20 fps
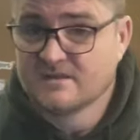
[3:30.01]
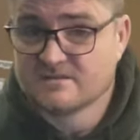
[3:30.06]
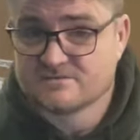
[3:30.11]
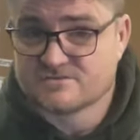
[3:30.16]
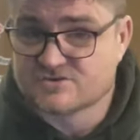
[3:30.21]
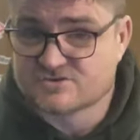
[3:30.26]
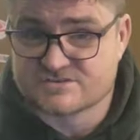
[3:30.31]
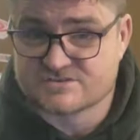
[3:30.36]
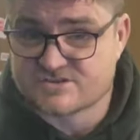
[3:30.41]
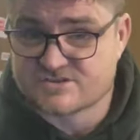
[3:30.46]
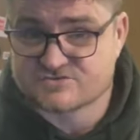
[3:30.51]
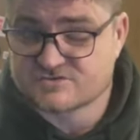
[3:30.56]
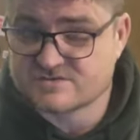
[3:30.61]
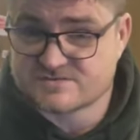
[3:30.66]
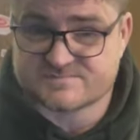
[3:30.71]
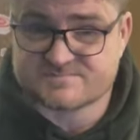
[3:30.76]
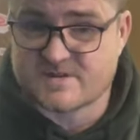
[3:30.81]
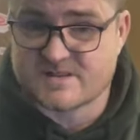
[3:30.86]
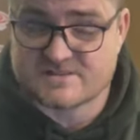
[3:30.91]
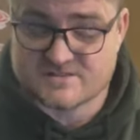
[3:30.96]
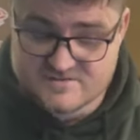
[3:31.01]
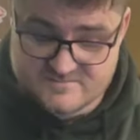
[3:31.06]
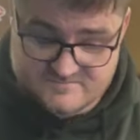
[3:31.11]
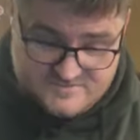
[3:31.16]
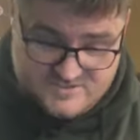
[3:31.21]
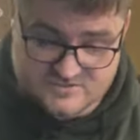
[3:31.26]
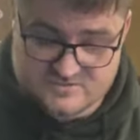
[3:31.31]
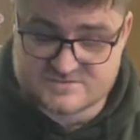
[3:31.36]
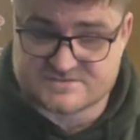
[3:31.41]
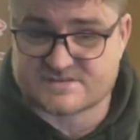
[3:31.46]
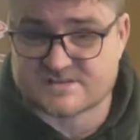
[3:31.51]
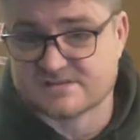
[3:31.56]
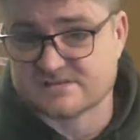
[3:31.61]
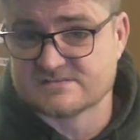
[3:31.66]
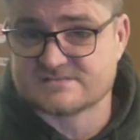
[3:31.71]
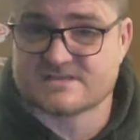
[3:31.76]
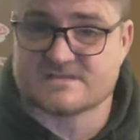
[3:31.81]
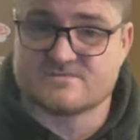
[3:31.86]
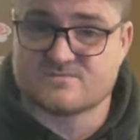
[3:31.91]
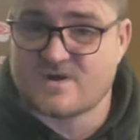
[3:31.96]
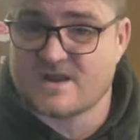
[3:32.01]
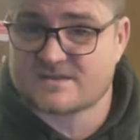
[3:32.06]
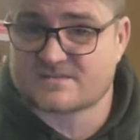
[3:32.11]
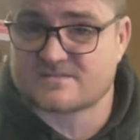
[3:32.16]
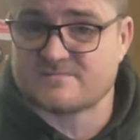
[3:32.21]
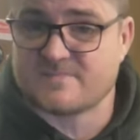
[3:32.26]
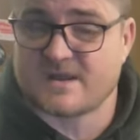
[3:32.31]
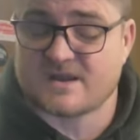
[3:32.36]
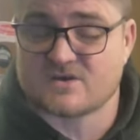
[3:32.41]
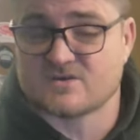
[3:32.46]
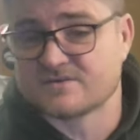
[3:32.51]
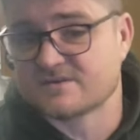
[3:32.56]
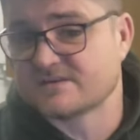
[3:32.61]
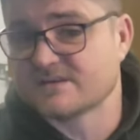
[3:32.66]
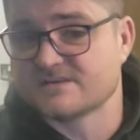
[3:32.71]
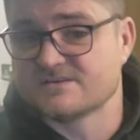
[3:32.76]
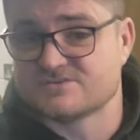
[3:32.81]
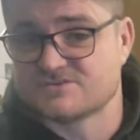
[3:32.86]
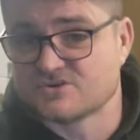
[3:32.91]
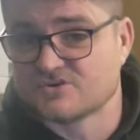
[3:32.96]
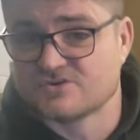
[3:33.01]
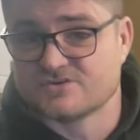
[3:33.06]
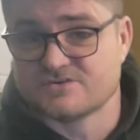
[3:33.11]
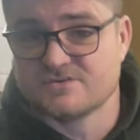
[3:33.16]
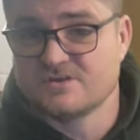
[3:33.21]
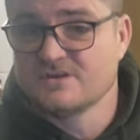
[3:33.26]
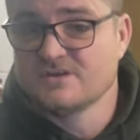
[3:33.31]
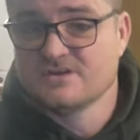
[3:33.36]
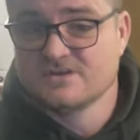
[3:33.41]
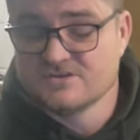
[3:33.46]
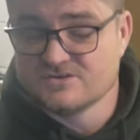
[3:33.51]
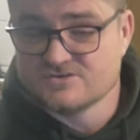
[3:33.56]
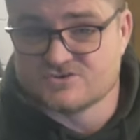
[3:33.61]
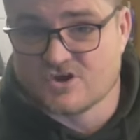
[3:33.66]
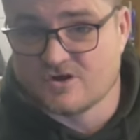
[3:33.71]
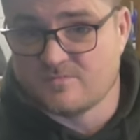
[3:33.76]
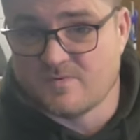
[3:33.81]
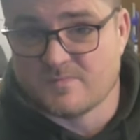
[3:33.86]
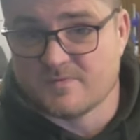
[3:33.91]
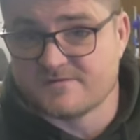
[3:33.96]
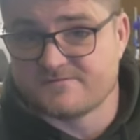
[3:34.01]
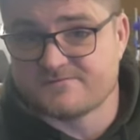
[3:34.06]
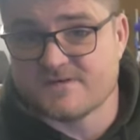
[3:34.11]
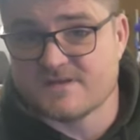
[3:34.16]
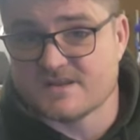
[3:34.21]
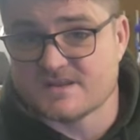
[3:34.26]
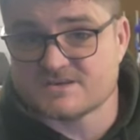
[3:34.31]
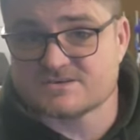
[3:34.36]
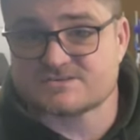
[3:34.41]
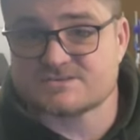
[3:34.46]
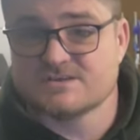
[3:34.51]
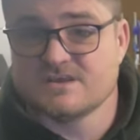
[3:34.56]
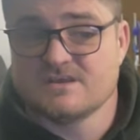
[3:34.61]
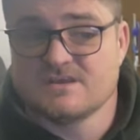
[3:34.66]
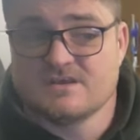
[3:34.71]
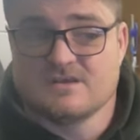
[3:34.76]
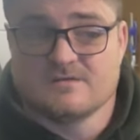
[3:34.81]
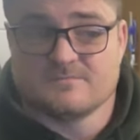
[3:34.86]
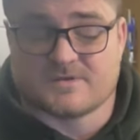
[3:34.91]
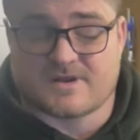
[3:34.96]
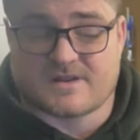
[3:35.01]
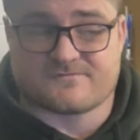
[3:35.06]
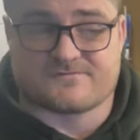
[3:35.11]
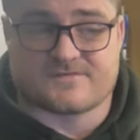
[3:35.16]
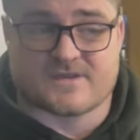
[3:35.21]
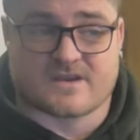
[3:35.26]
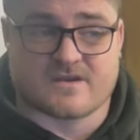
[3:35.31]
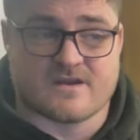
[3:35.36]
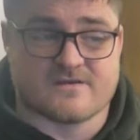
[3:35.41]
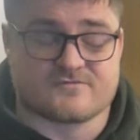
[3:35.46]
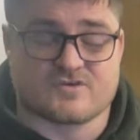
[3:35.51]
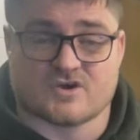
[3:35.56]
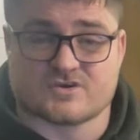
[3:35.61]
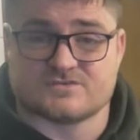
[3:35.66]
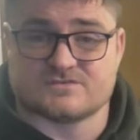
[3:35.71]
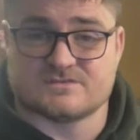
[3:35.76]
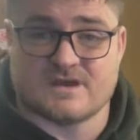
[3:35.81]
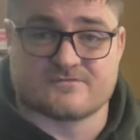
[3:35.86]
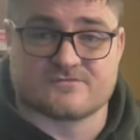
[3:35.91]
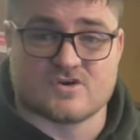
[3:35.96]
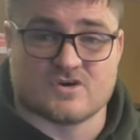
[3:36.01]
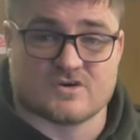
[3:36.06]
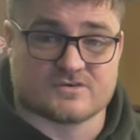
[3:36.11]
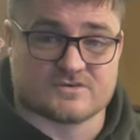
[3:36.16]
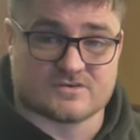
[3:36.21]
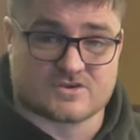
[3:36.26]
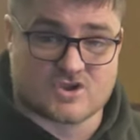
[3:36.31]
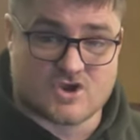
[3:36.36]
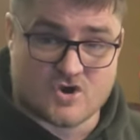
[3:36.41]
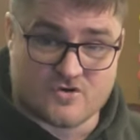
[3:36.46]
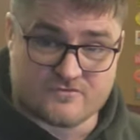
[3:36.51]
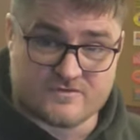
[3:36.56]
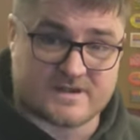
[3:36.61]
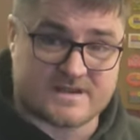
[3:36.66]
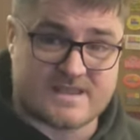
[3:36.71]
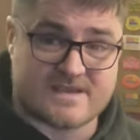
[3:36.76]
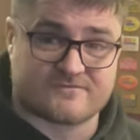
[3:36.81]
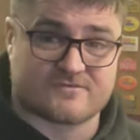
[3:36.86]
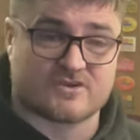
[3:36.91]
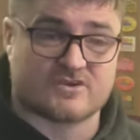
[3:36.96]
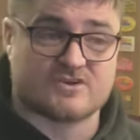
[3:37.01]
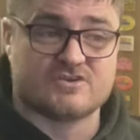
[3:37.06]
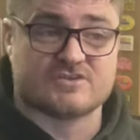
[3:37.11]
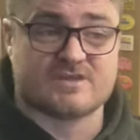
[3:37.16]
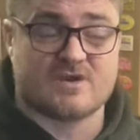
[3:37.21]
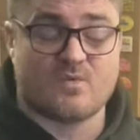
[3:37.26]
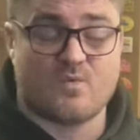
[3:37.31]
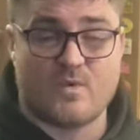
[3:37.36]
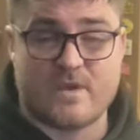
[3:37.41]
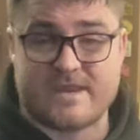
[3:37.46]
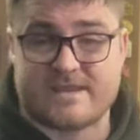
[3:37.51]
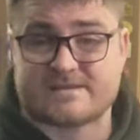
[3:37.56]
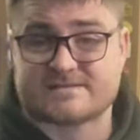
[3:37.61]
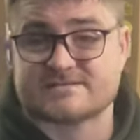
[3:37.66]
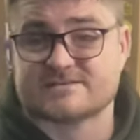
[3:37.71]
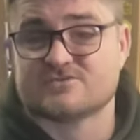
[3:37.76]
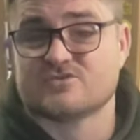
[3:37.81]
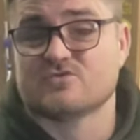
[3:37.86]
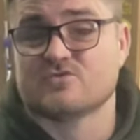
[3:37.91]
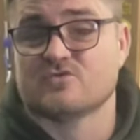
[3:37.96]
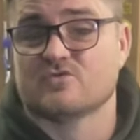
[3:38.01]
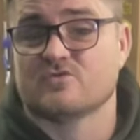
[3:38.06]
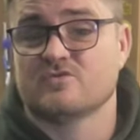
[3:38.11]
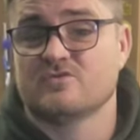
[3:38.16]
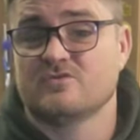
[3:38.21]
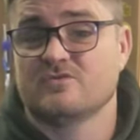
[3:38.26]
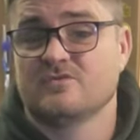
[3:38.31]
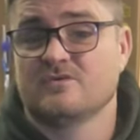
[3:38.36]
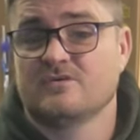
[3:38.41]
just literally split them, new seals in, whack them back on again, done, job will be finished. But I figure I've got, I've got, currently I've got another week to go